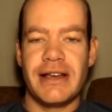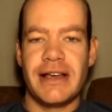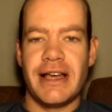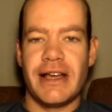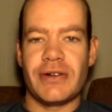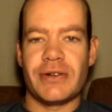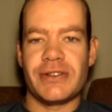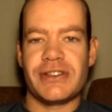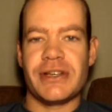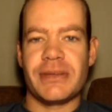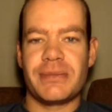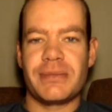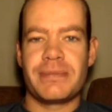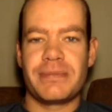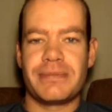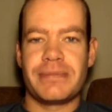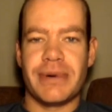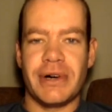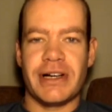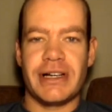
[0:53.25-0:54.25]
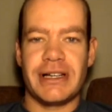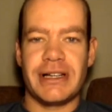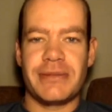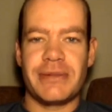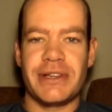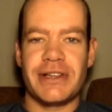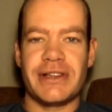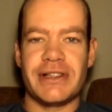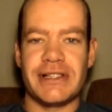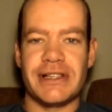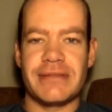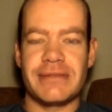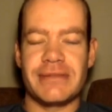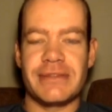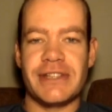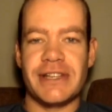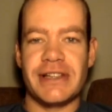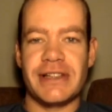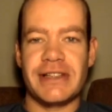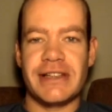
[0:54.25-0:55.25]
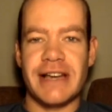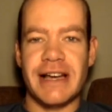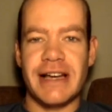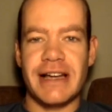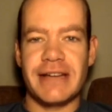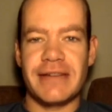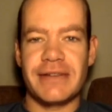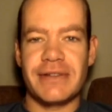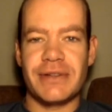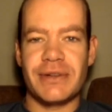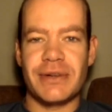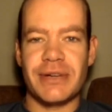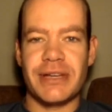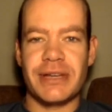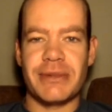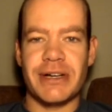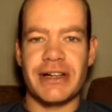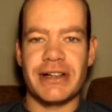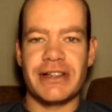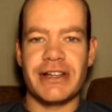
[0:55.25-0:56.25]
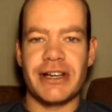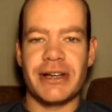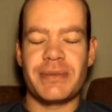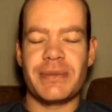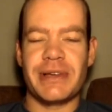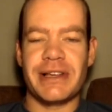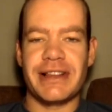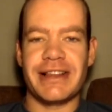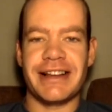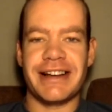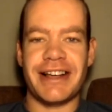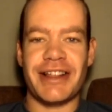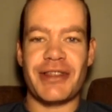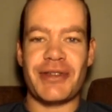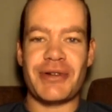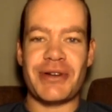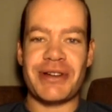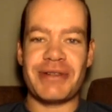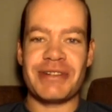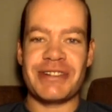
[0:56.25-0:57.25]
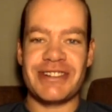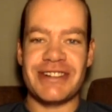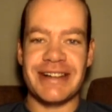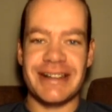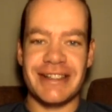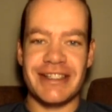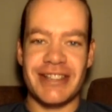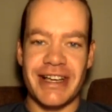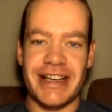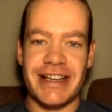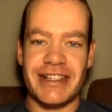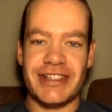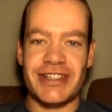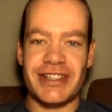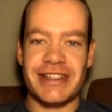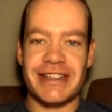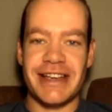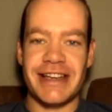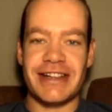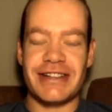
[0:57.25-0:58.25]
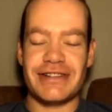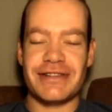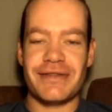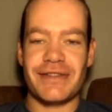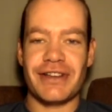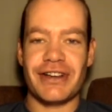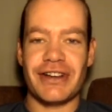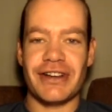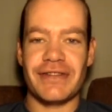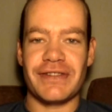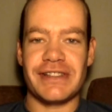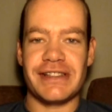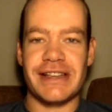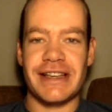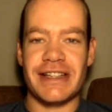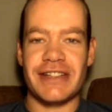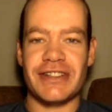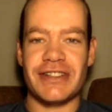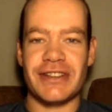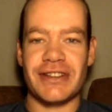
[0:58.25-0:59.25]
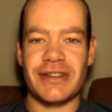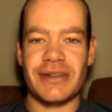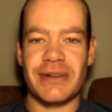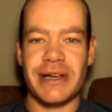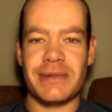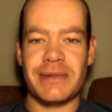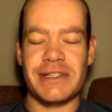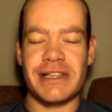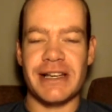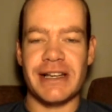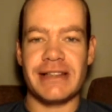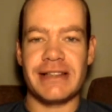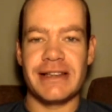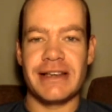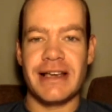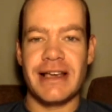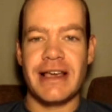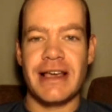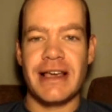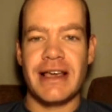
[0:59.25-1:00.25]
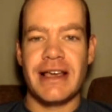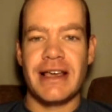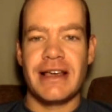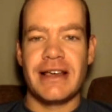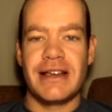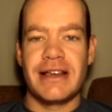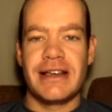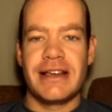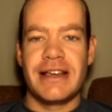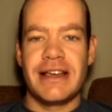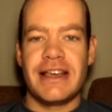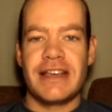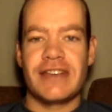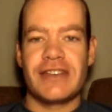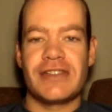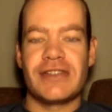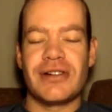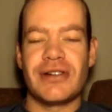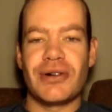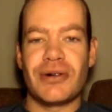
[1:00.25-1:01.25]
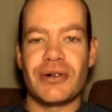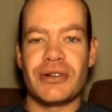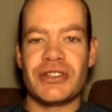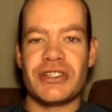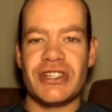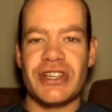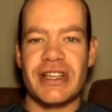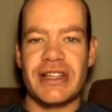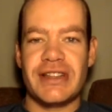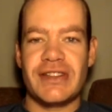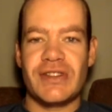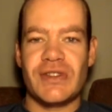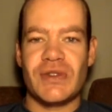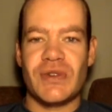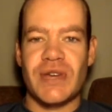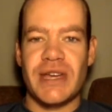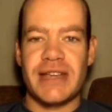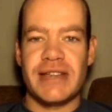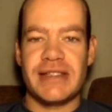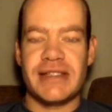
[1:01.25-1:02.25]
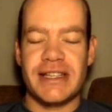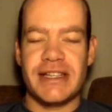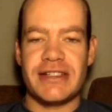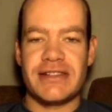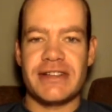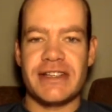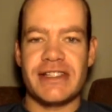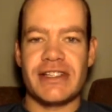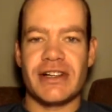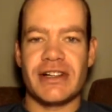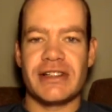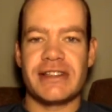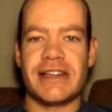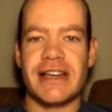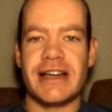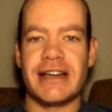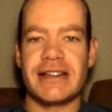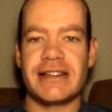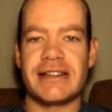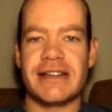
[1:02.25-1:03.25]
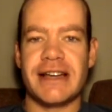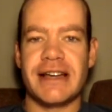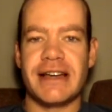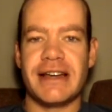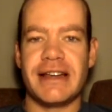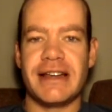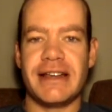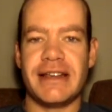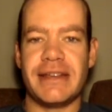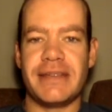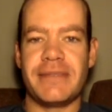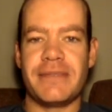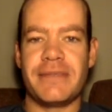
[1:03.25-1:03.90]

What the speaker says: and also partly because I'm so tired of talking about doping that I thought I would try and change the tenor of the conversation on the website, is to launch into a series on talent ID.